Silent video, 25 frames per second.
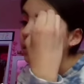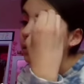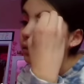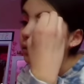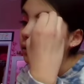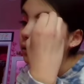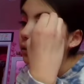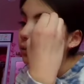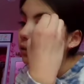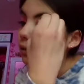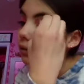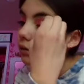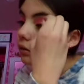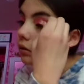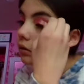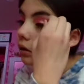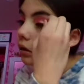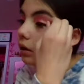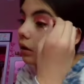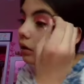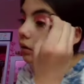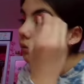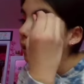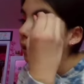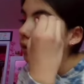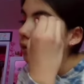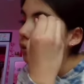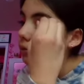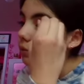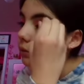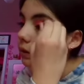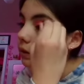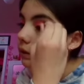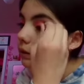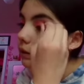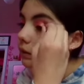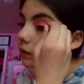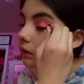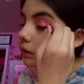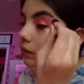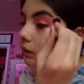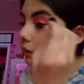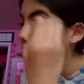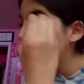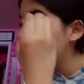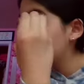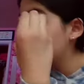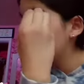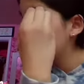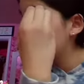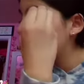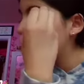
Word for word: And then she goes, No, you didn't. You did it on